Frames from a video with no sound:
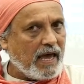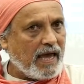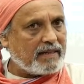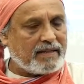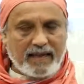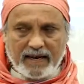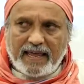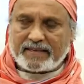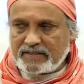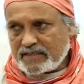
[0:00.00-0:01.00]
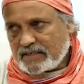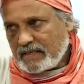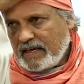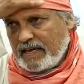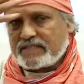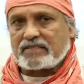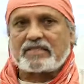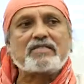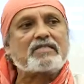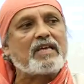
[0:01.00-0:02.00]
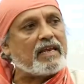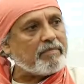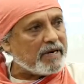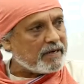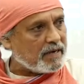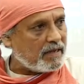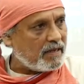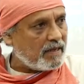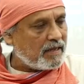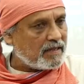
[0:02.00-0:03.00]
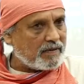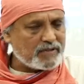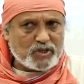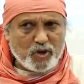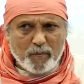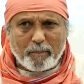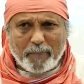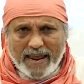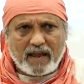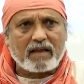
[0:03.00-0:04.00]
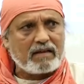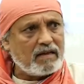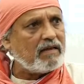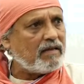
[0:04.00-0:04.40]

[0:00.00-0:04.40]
And there exists a sustainability. There was no break.